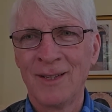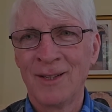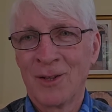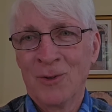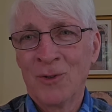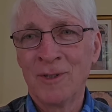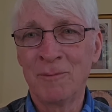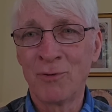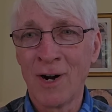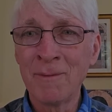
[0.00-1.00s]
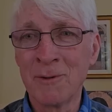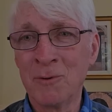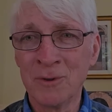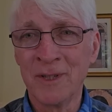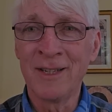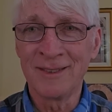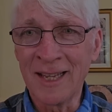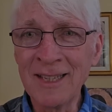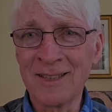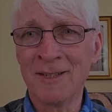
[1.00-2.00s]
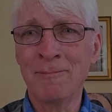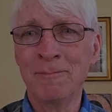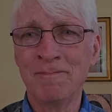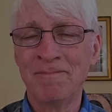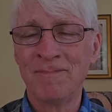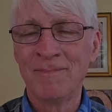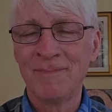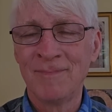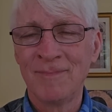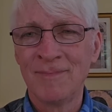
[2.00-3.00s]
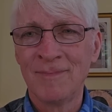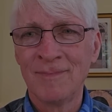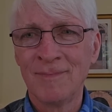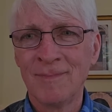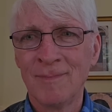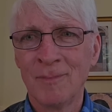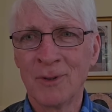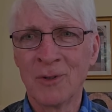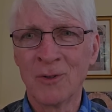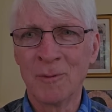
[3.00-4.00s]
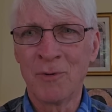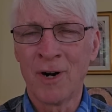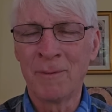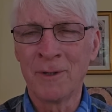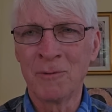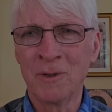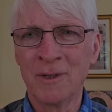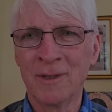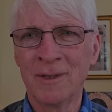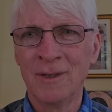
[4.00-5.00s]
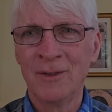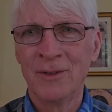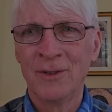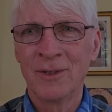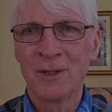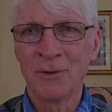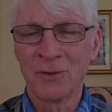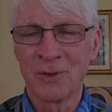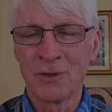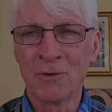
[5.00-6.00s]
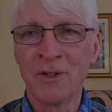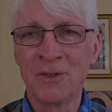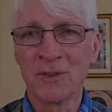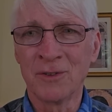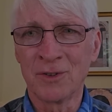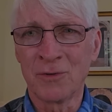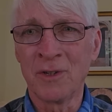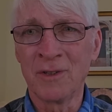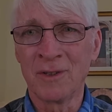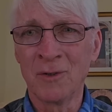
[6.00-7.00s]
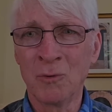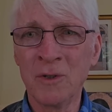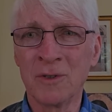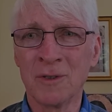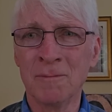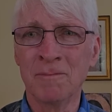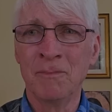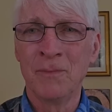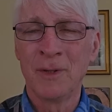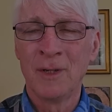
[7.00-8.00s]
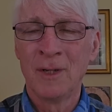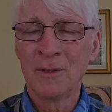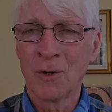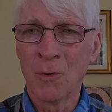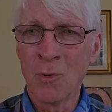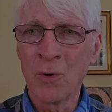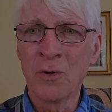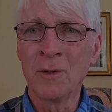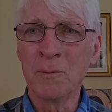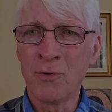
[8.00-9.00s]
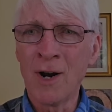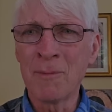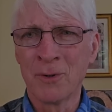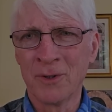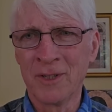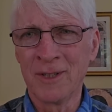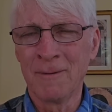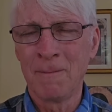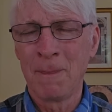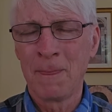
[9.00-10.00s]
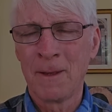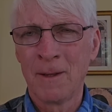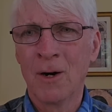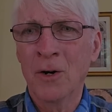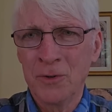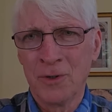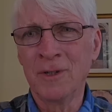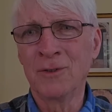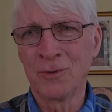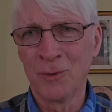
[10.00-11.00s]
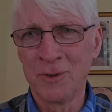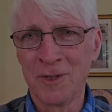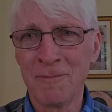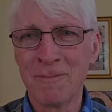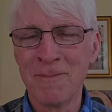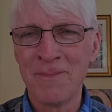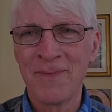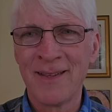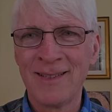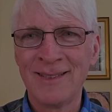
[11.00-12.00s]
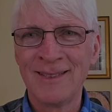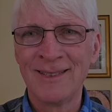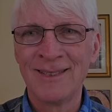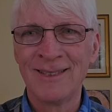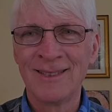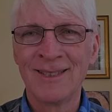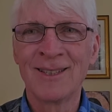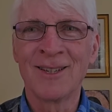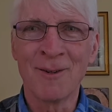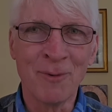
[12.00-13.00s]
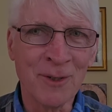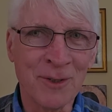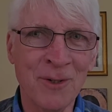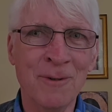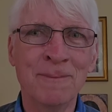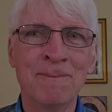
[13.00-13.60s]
The Lord probably will not take them, but the Lord probably will give us the grace and the strength and the wisdom to order them properly under his lordship. God bless you.